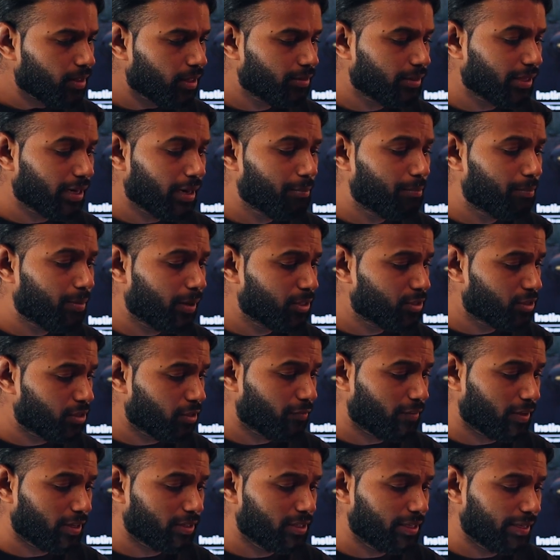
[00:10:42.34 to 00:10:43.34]
There are a bunch
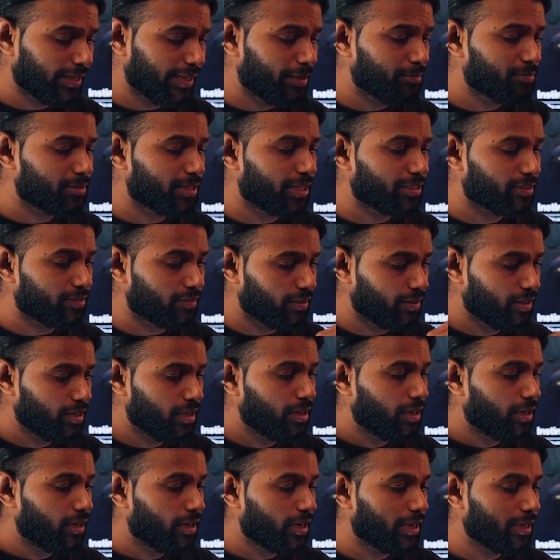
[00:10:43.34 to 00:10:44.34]
of other games as well,
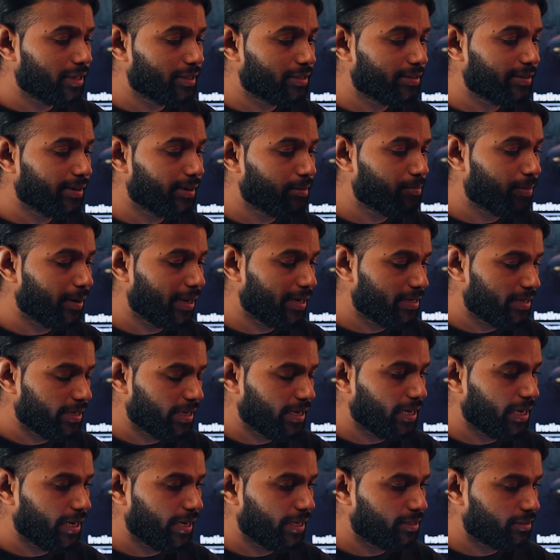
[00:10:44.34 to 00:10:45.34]
like Dead by
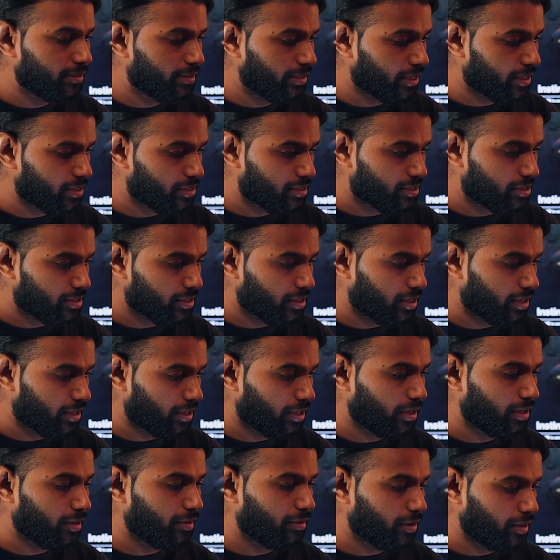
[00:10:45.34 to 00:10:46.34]
Daylight. That's
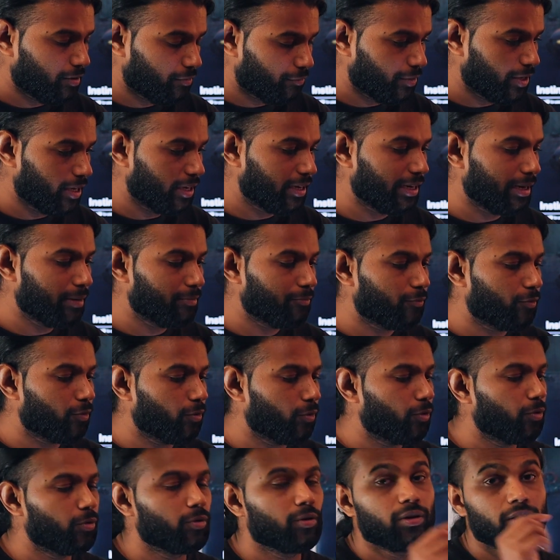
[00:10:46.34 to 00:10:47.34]
a free game
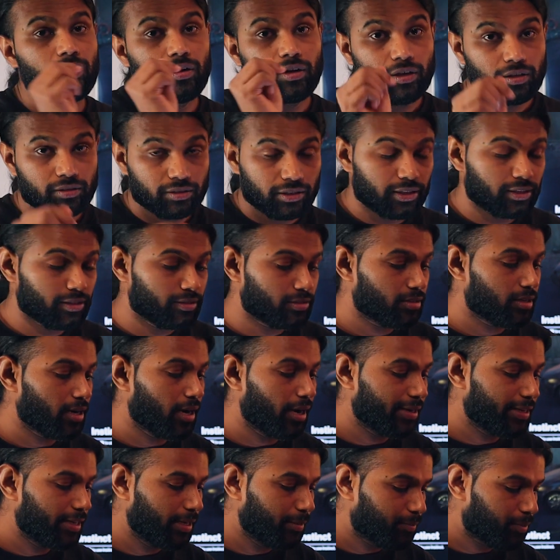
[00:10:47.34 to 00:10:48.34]
for that
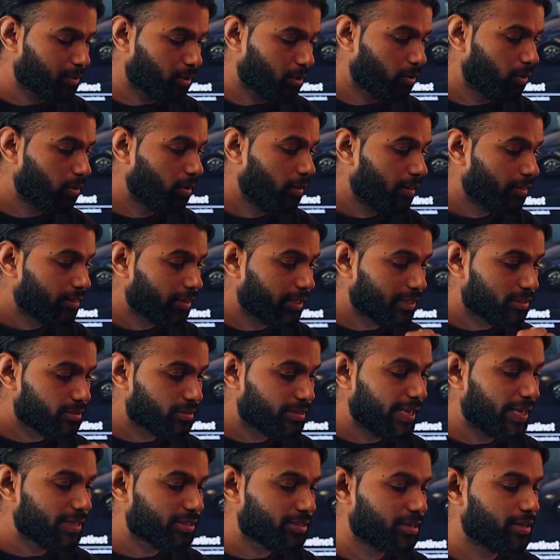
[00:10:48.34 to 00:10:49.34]
Stadia Pro. There is
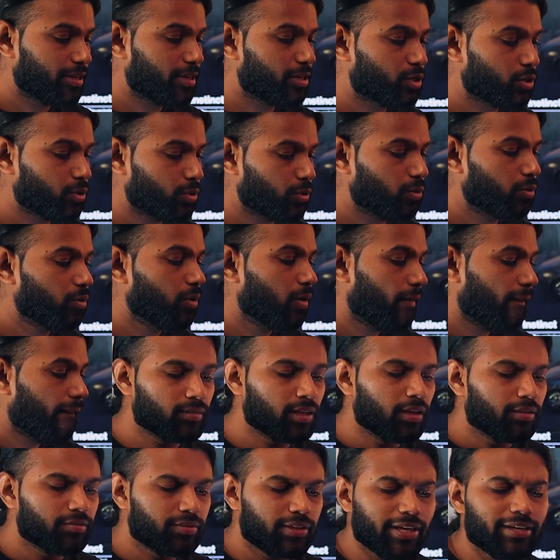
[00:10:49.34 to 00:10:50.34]
Destiny 2.
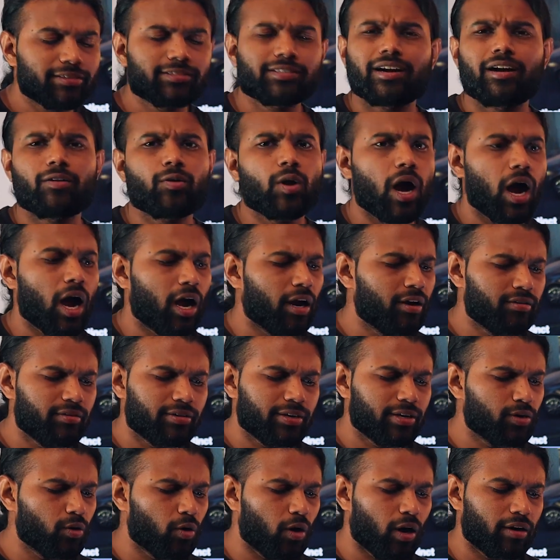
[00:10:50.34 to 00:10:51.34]
There is around
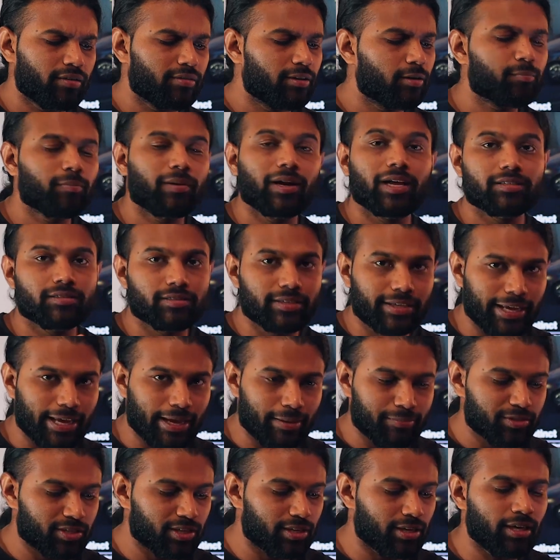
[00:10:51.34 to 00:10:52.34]
100 or 100 plus
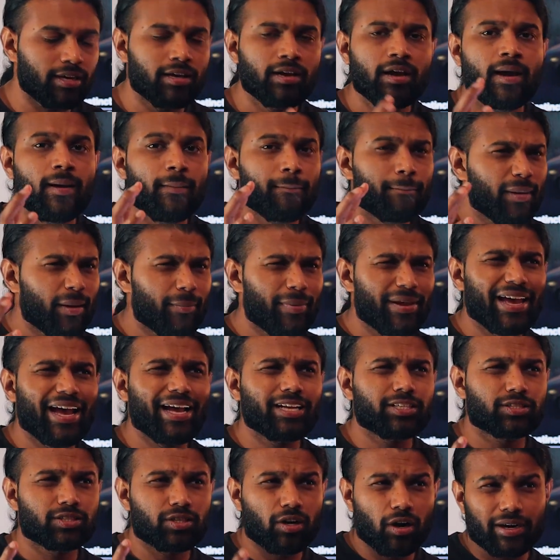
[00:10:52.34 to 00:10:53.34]
games here. Maybe
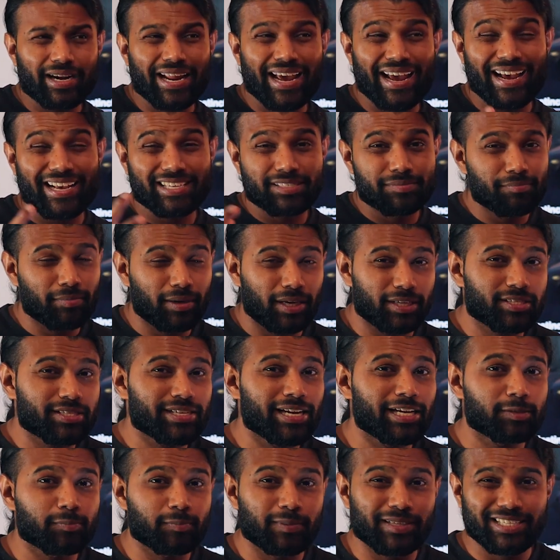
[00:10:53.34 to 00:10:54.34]
not as much
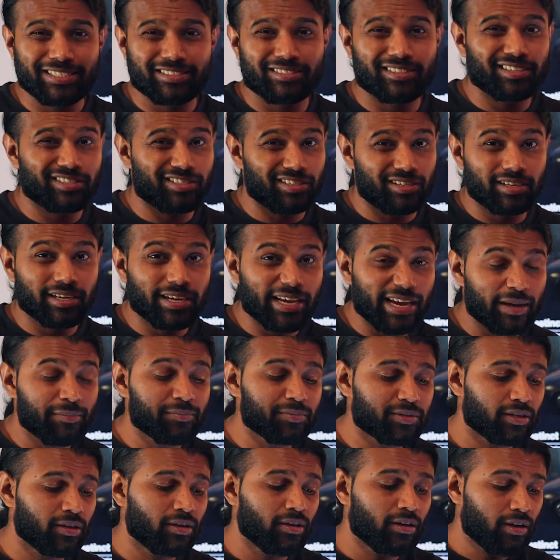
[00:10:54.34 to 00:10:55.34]
as PlayStation
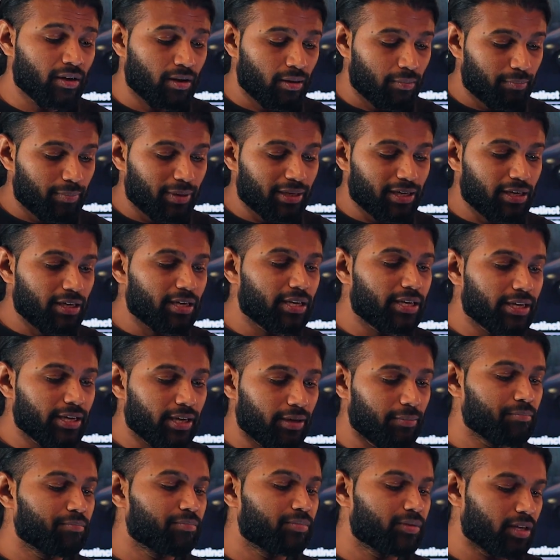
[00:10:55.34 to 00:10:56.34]
games, but in
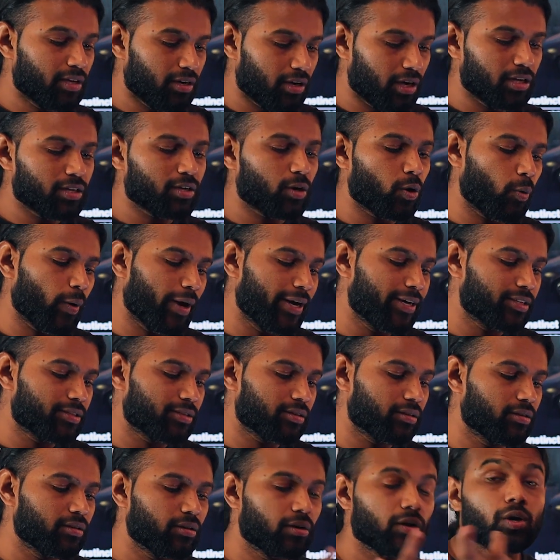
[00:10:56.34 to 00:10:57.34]
here there are
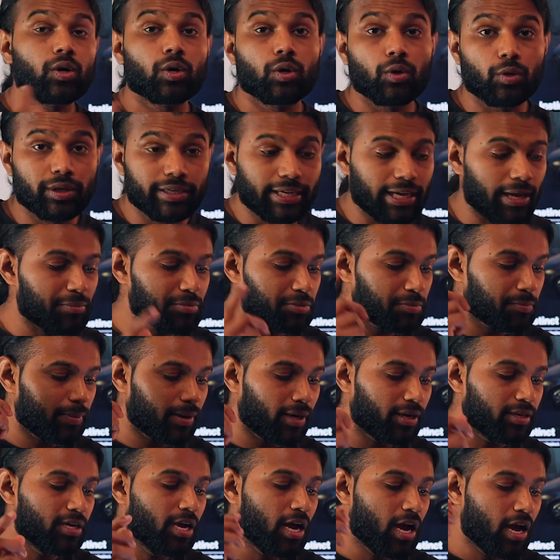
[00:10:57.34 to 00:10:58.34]
quite good games.
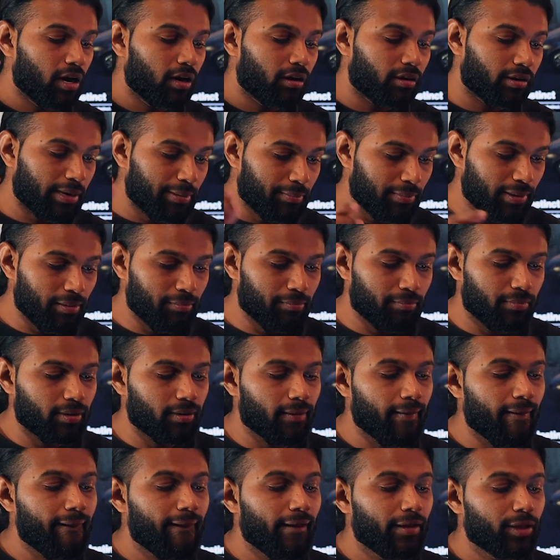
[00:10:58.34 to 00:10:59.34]
But
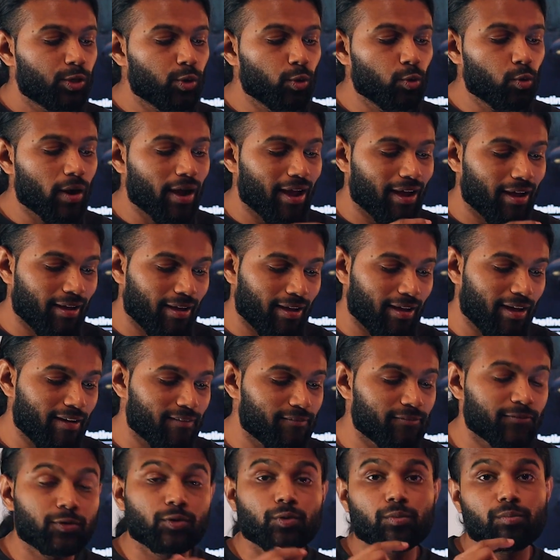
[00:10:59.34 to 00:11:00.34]
remember, you
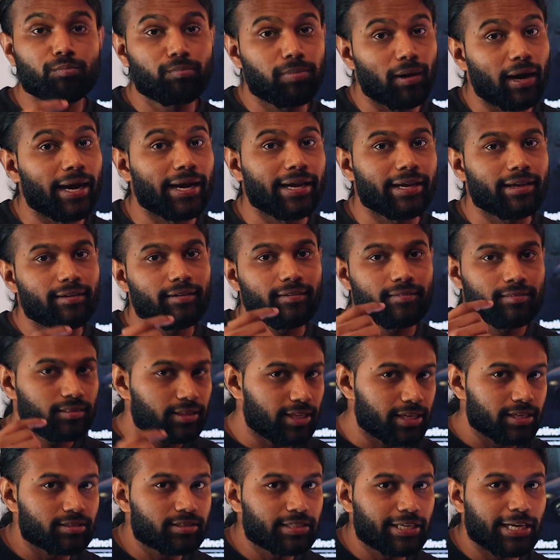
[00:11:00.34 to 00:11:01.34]
have to buy
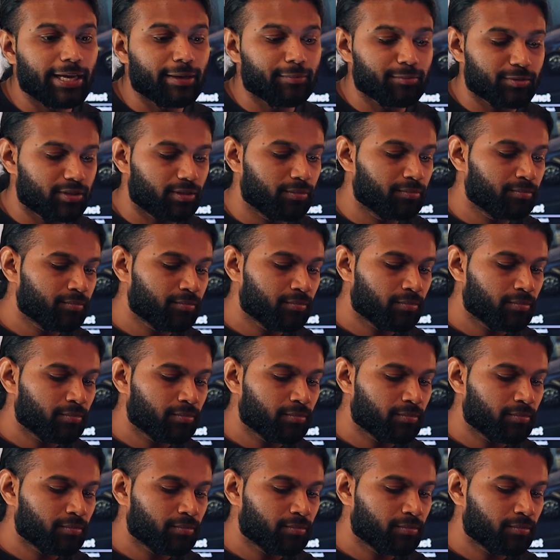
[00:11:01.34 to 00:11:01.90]
these games.